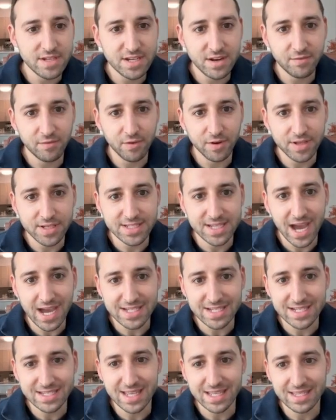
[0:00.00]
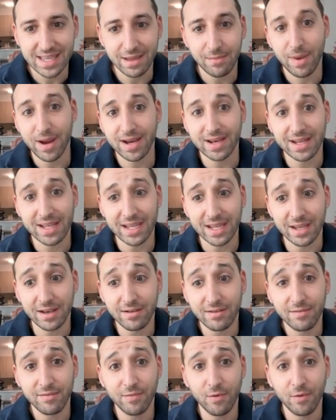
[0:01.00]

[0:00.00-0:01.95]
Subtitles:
different sizes that they might need